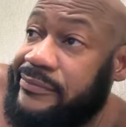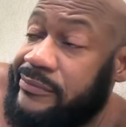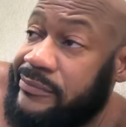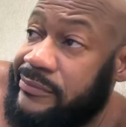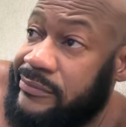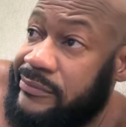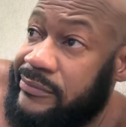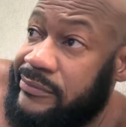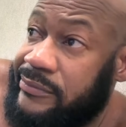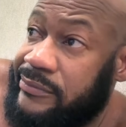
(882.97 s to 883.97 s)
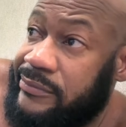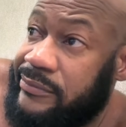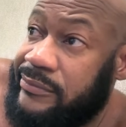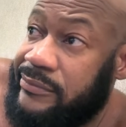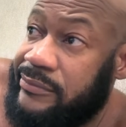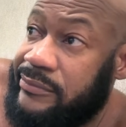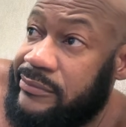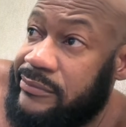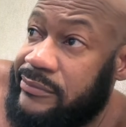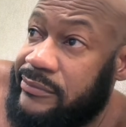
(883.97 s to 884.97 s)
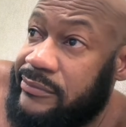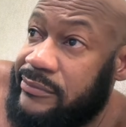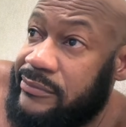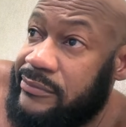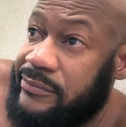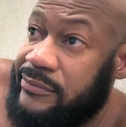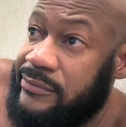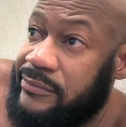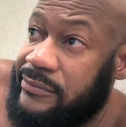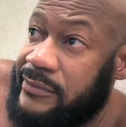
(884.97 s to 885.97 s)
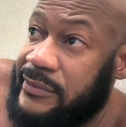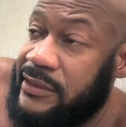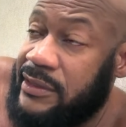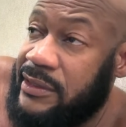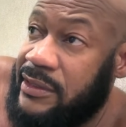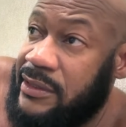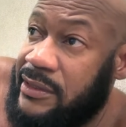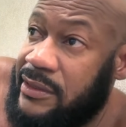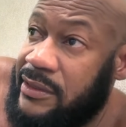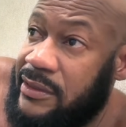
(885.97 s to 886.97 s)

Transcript: Nobody speaks.